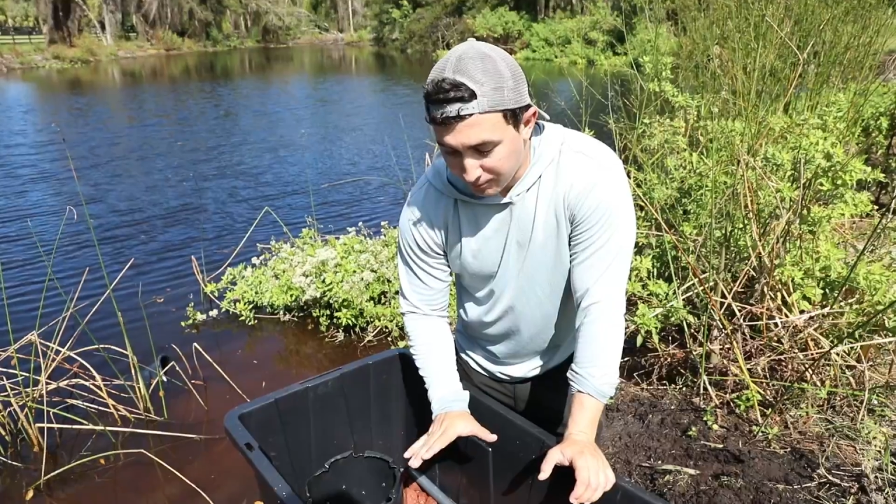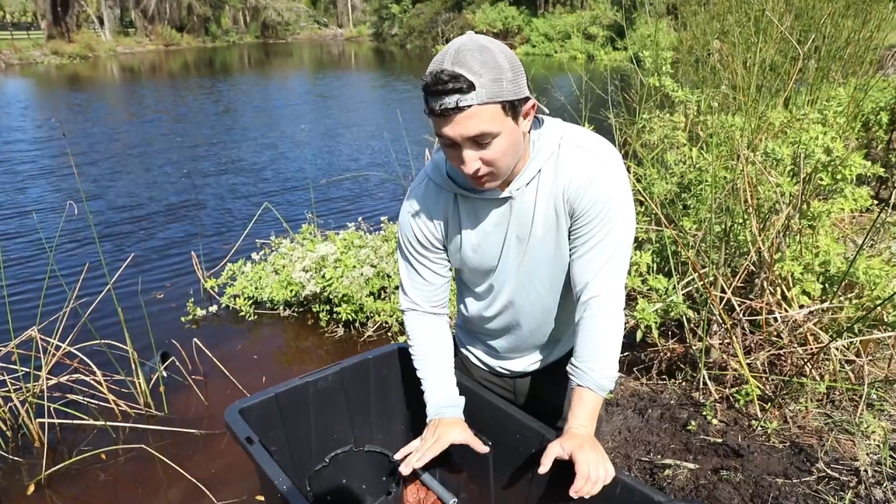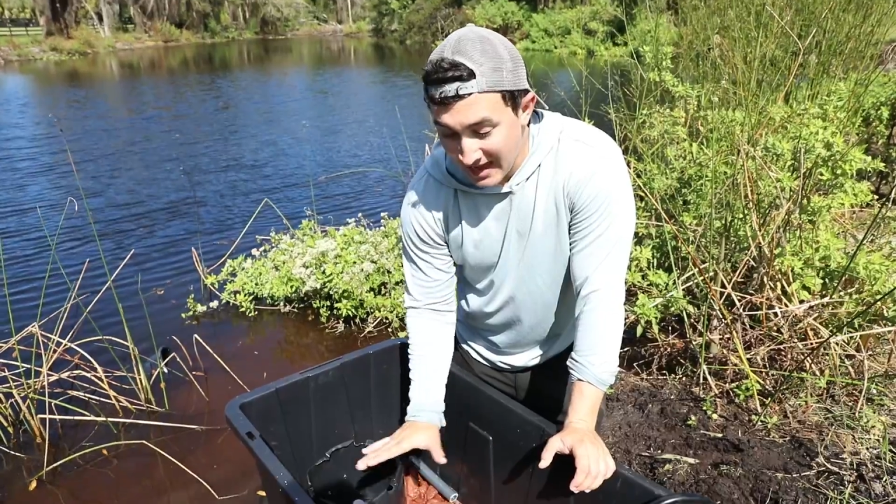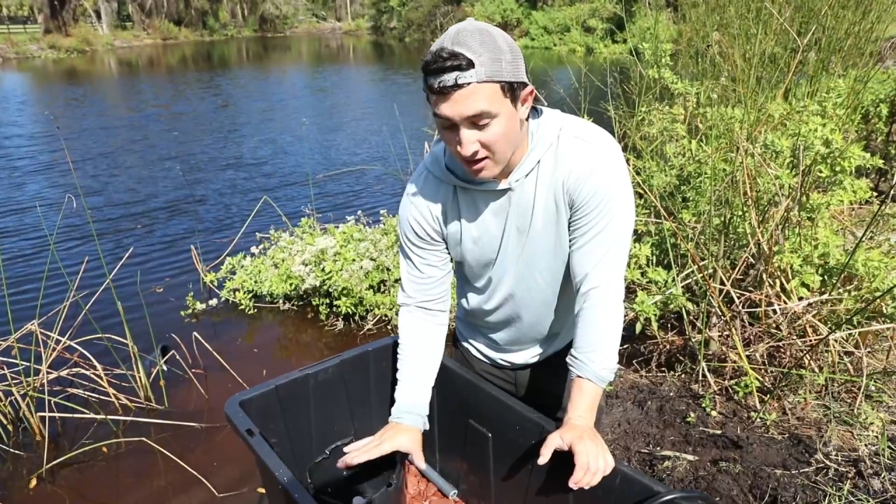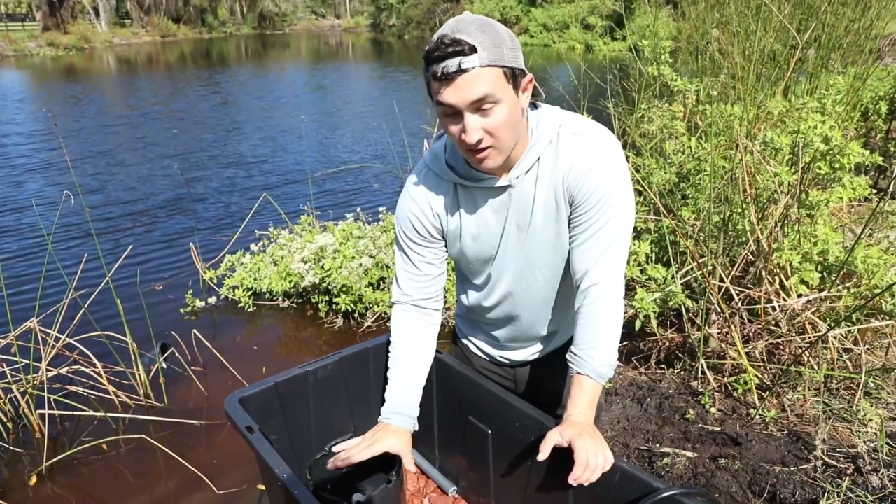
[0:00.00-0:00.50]

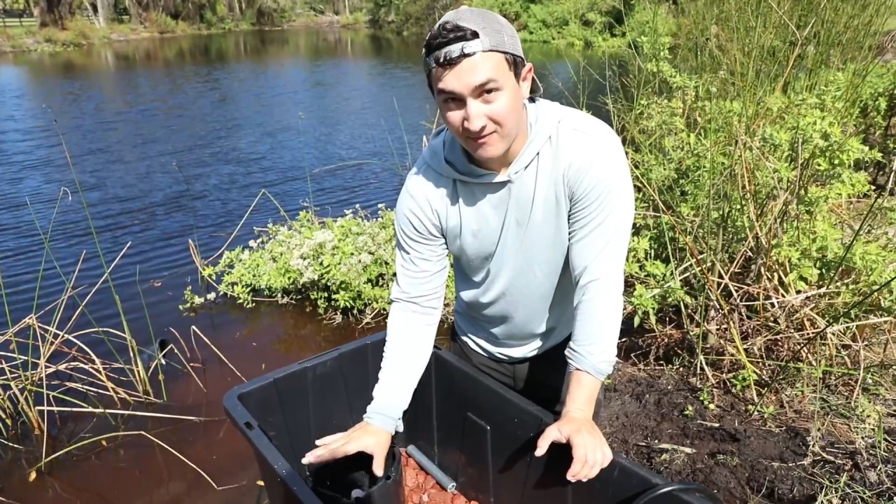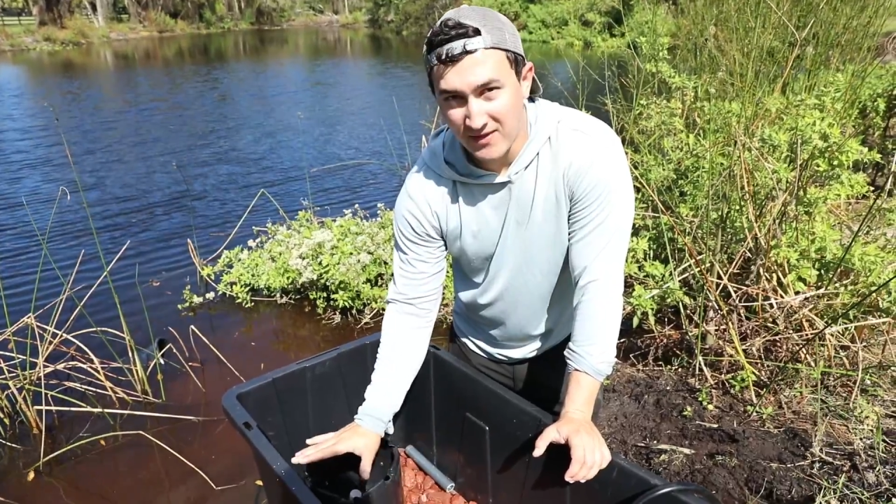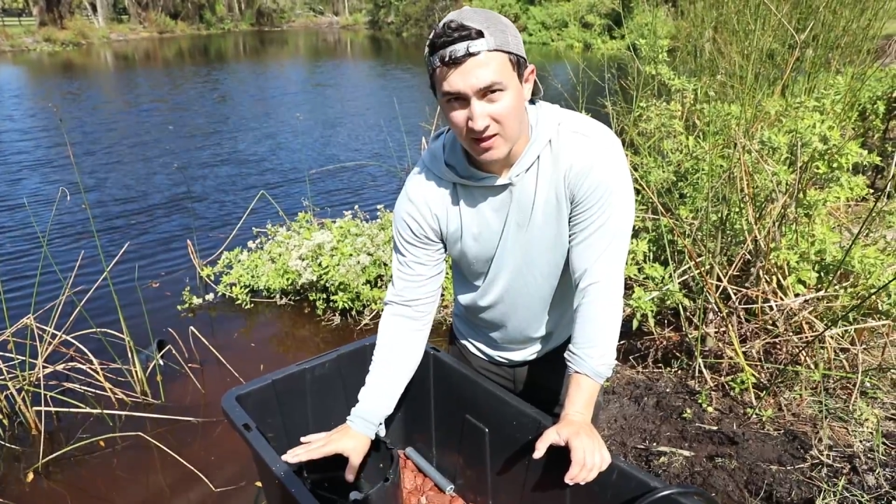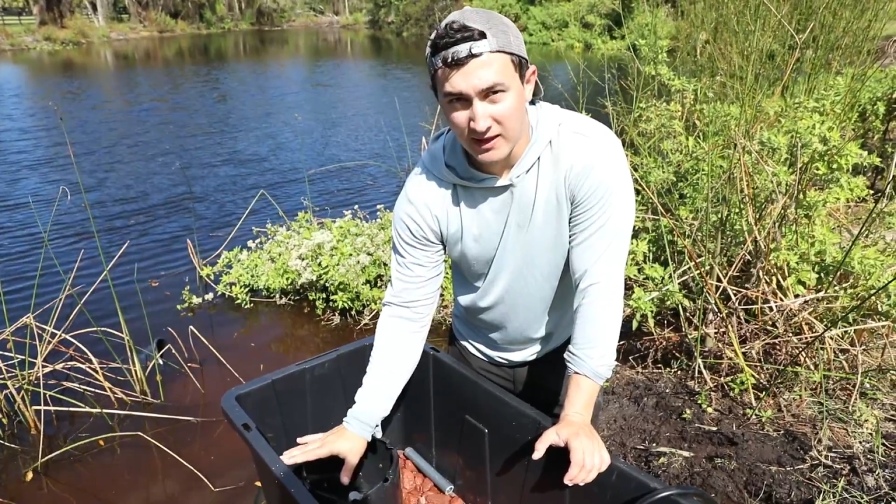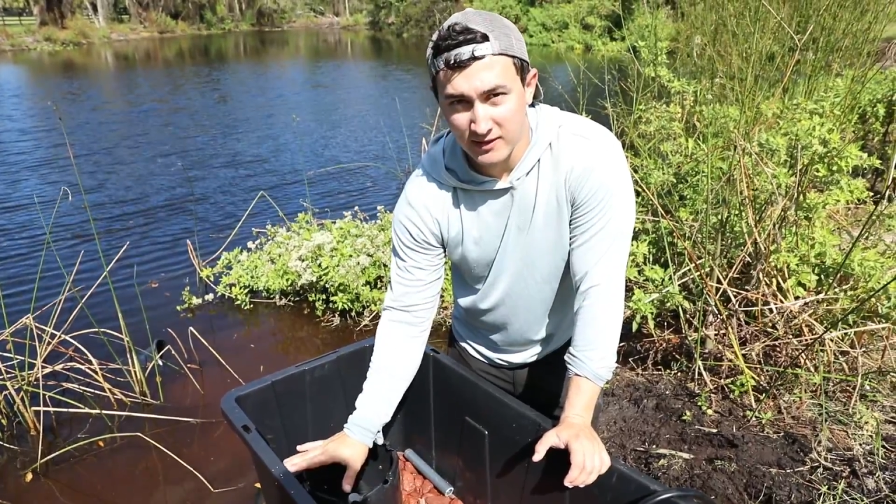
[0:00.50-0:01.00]
plan on
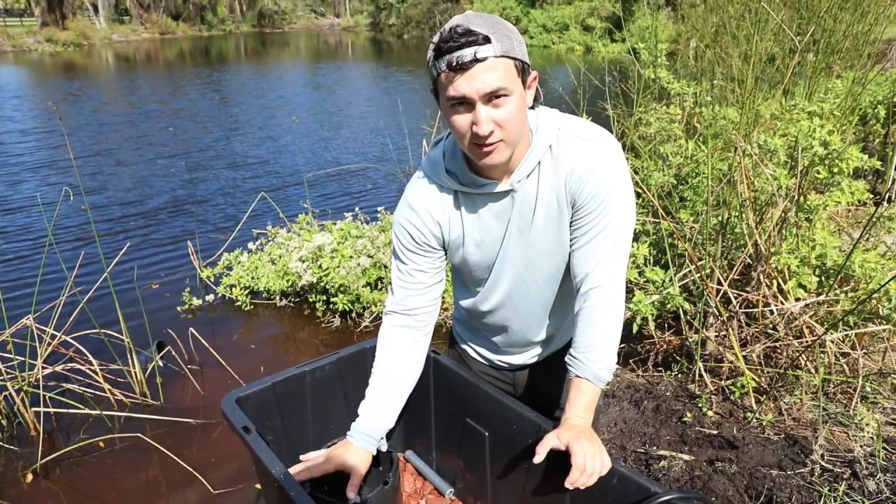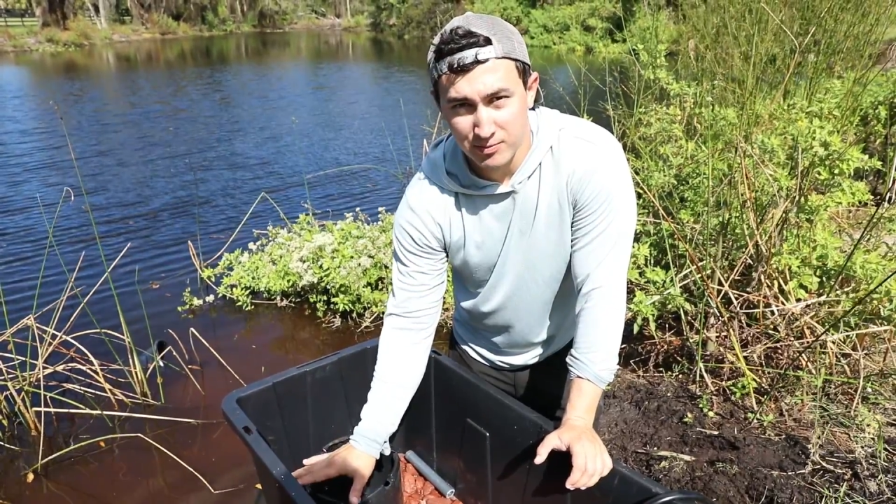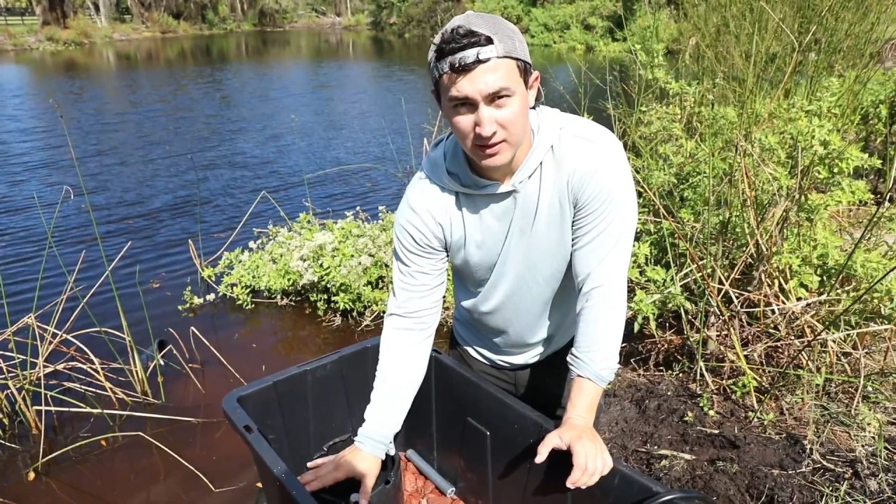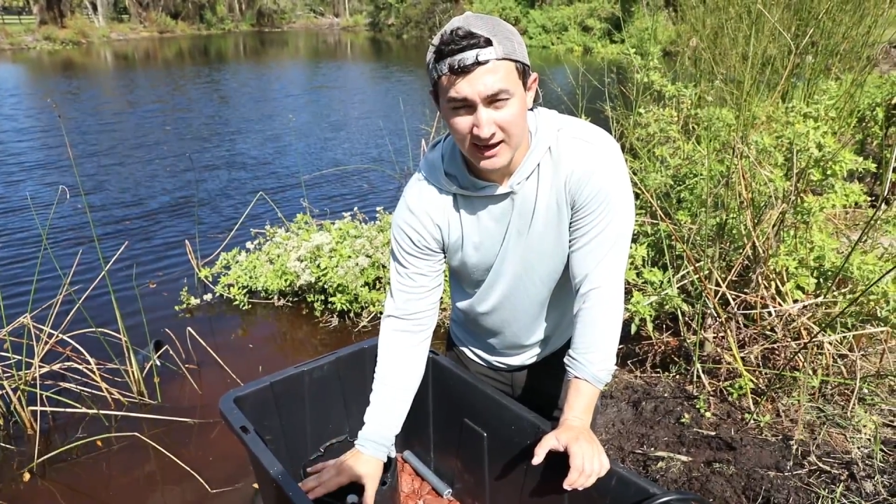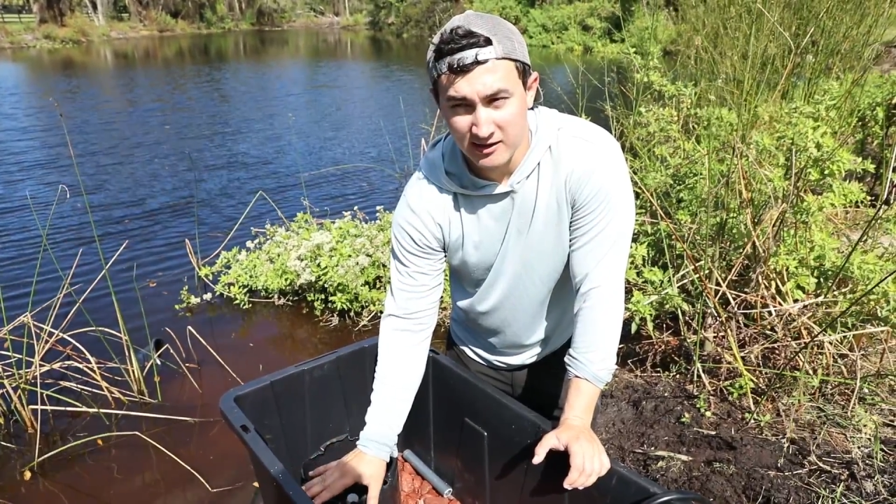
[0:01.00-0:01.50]
filling this
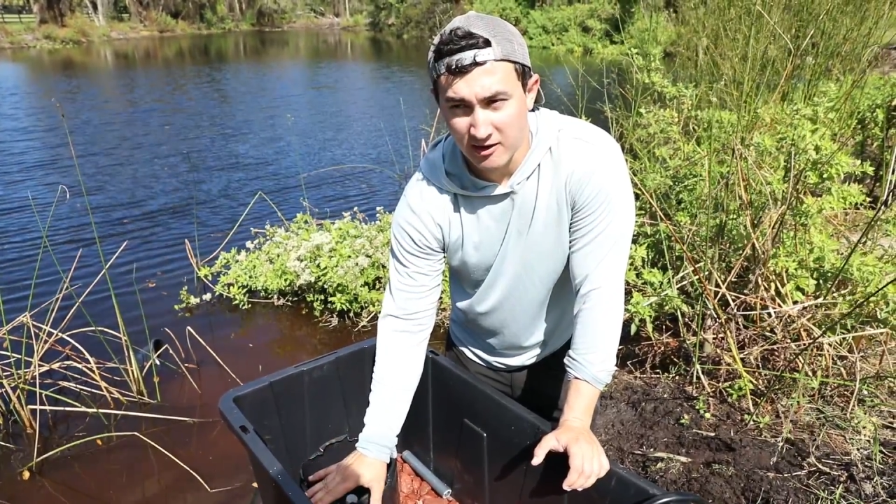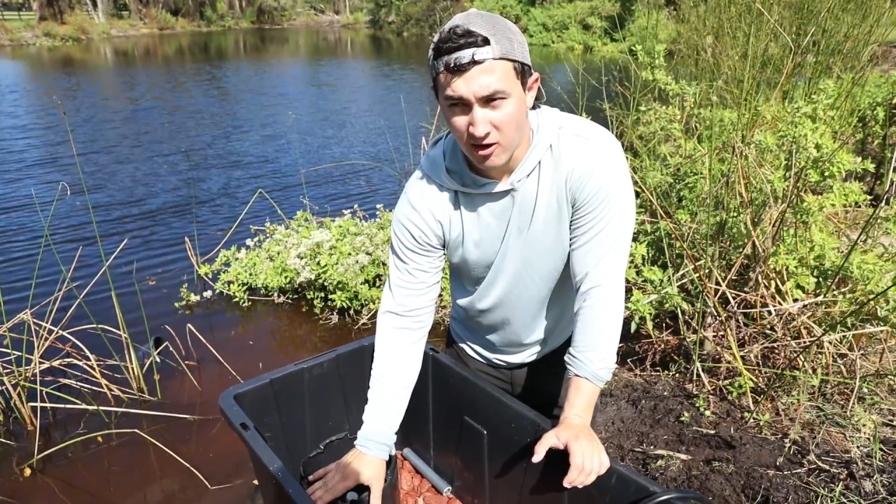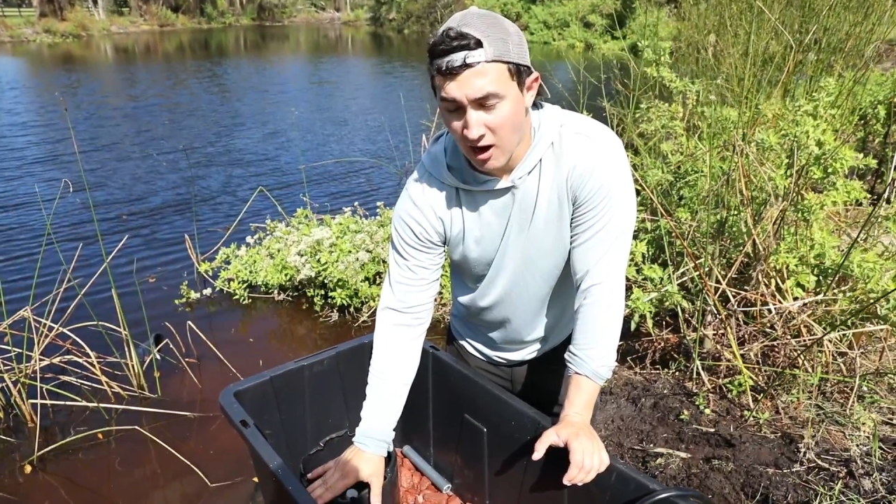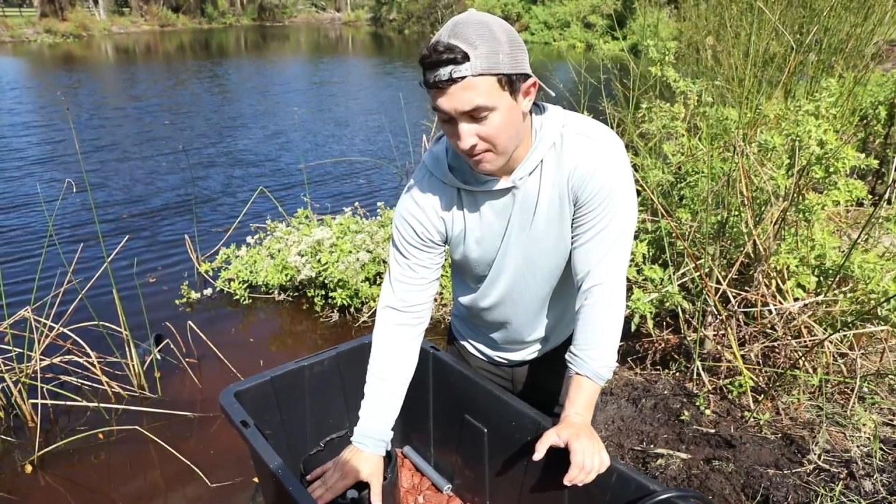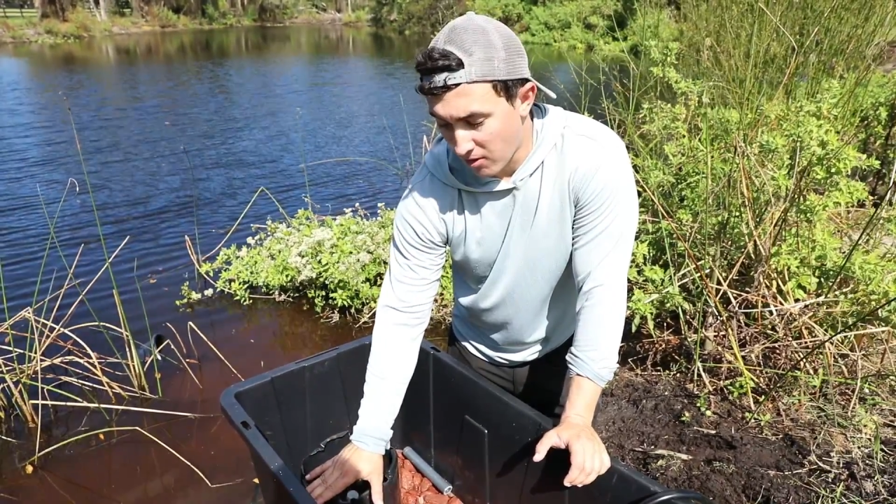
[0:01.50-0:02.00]
planter
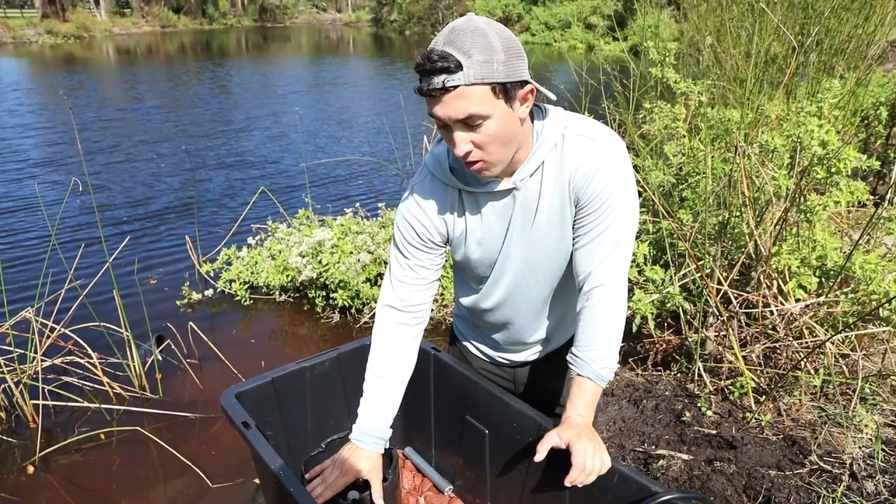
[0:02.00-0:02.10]
up